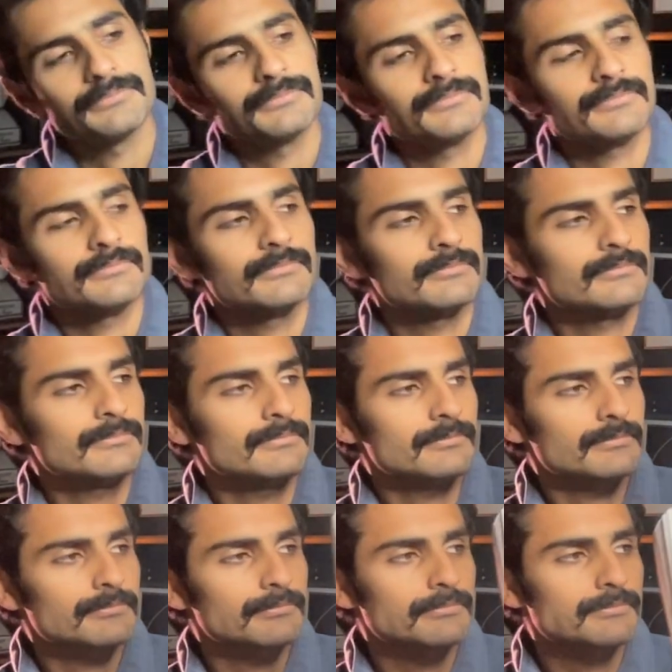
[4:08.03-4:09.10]

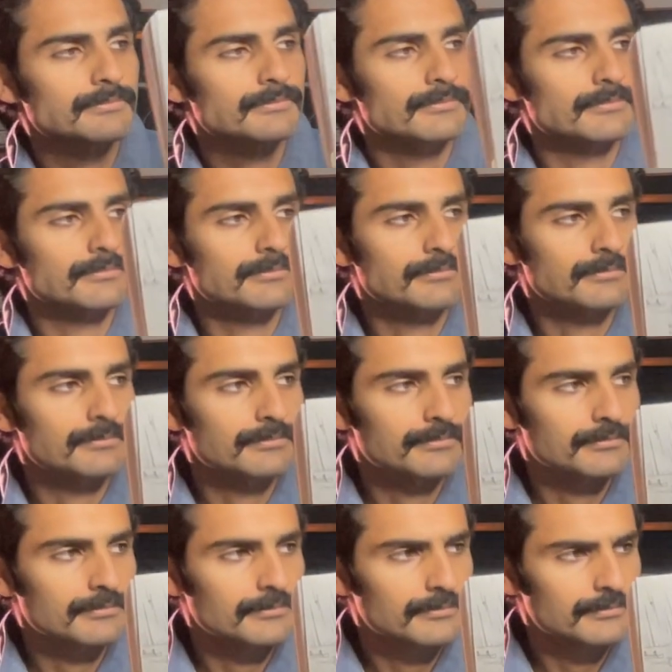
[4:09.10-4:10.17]

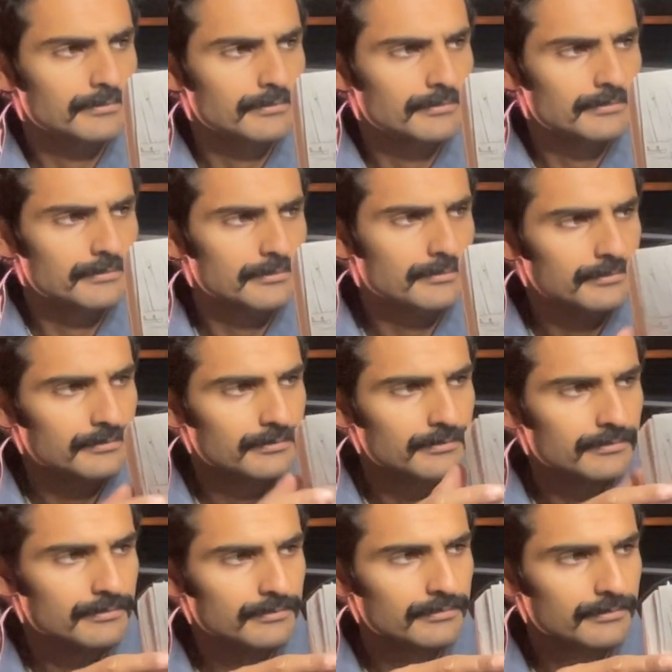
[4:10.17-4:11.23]

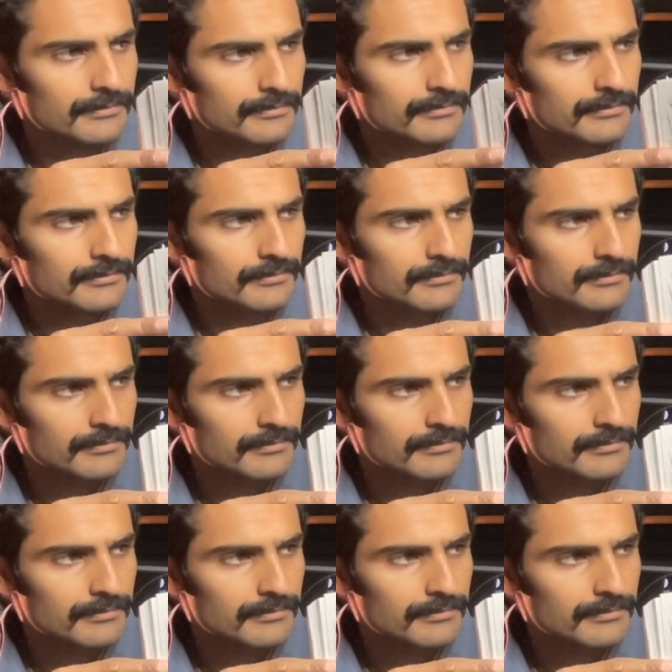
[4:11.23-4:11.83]
No one is speaking in this clip.